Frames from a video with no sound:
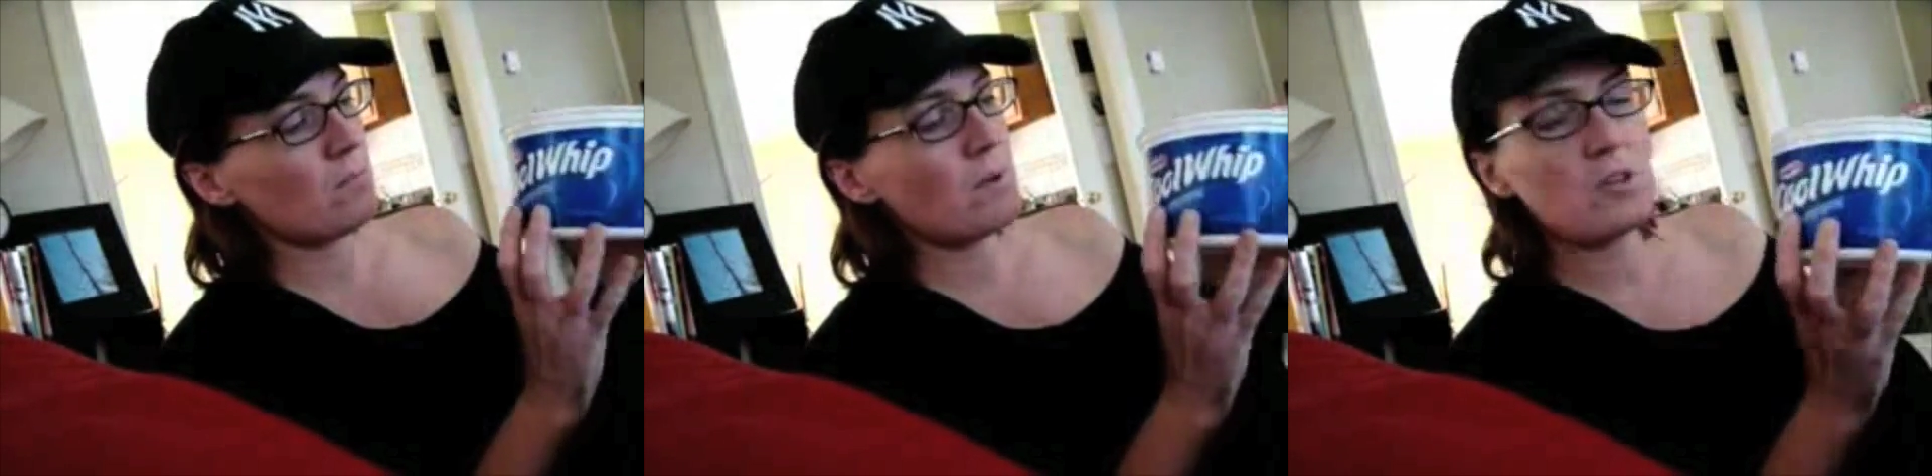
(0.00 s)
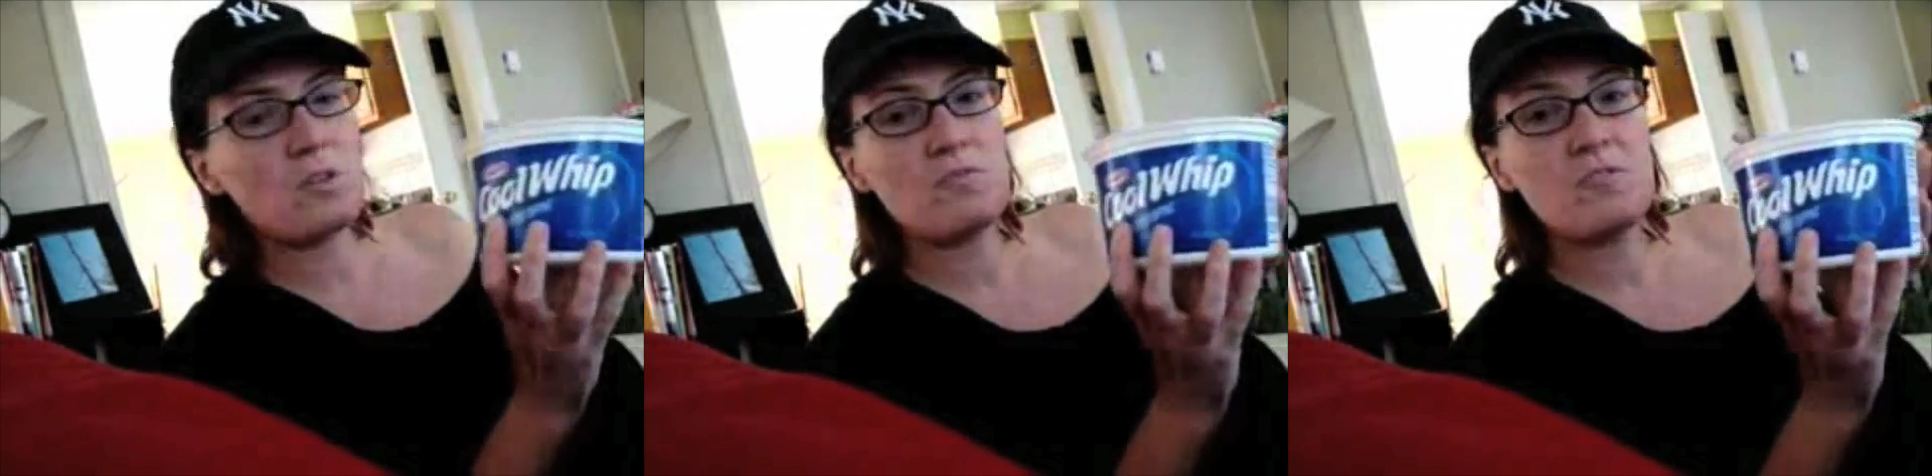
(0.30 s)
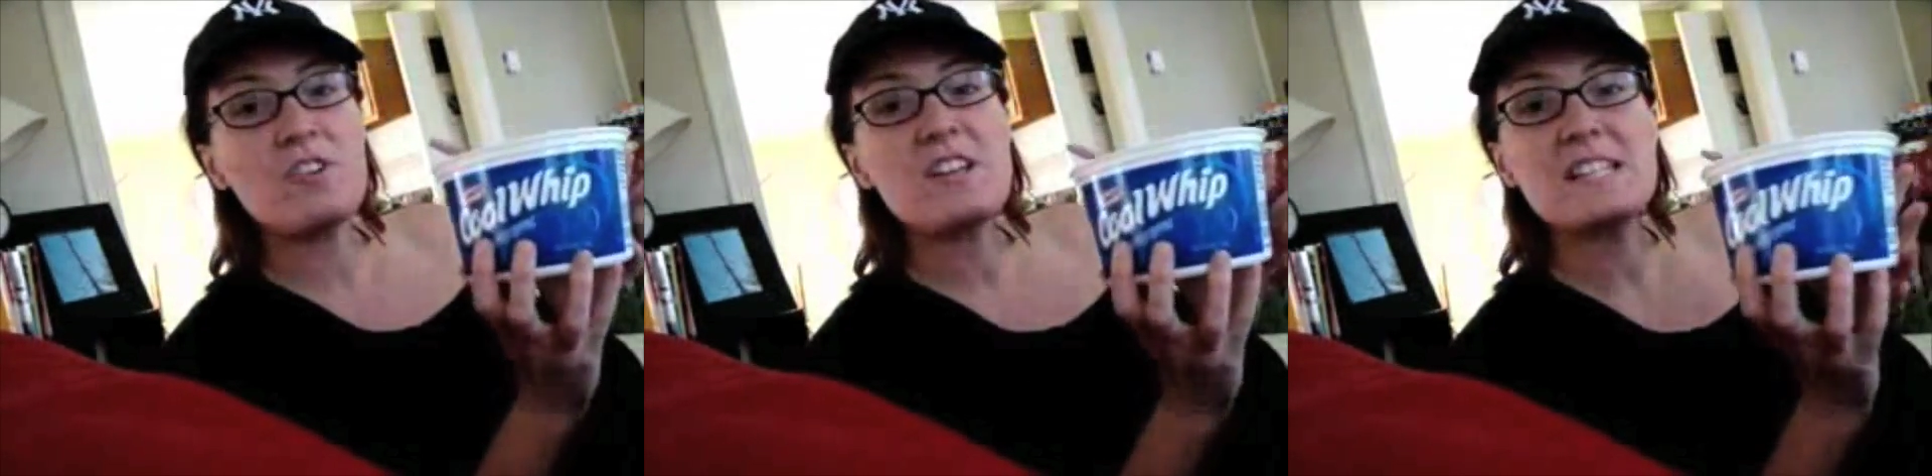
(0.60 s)
but you can
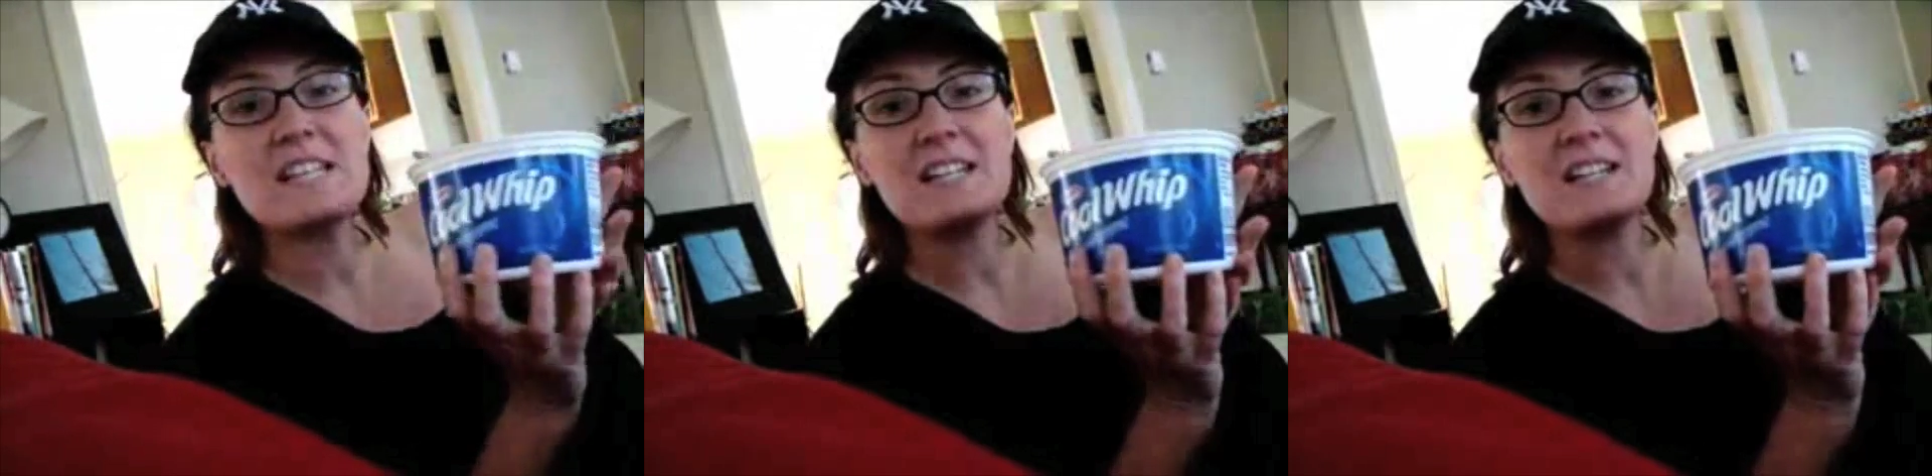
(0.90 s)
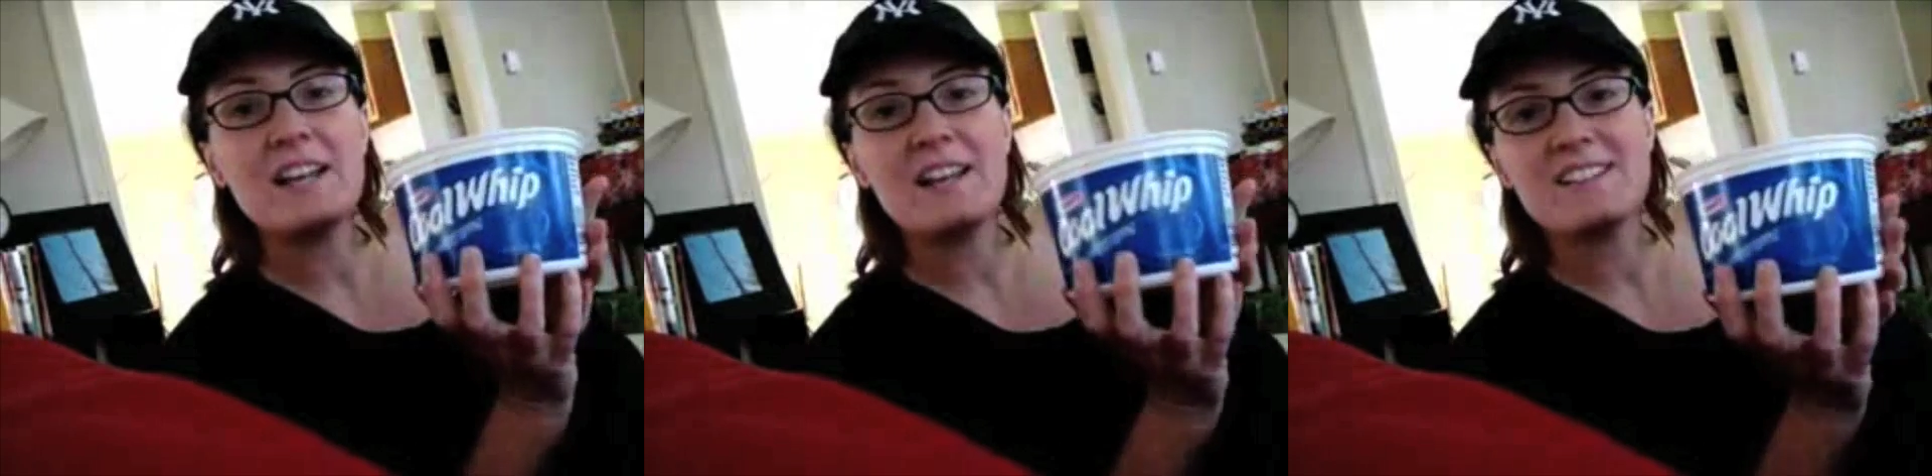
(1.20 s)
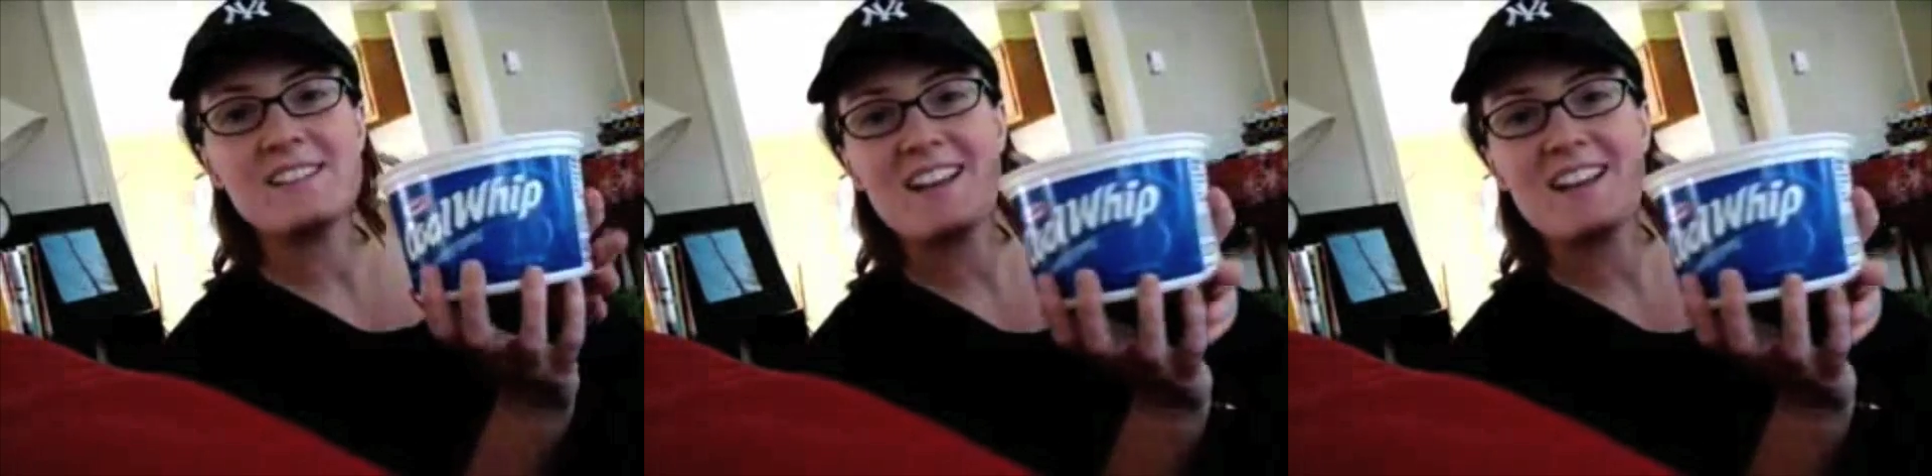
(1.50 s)
freeze it, and it's